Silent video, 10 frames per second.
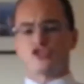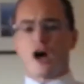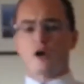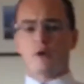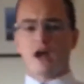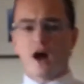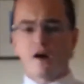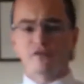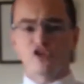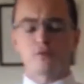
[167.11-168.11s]
And we have
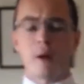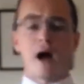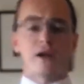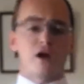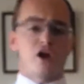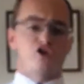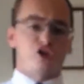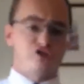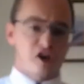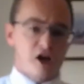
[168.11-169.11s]
this man,
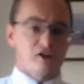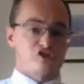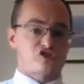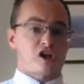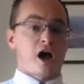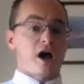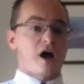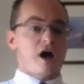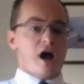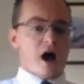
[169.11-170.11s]
Tertullus, a
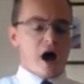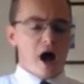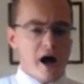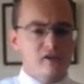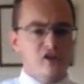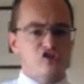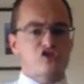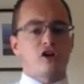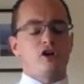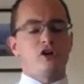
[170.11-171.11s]
highly
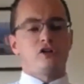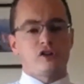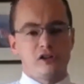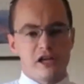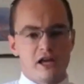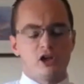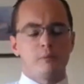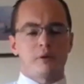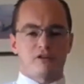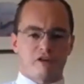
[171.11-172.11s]
skilled legal
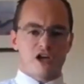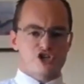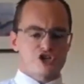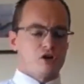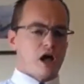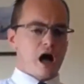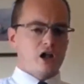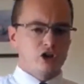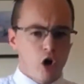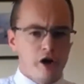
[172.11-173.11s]
professional, a
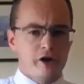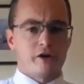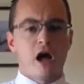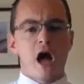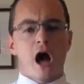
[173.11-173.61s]
lawyer,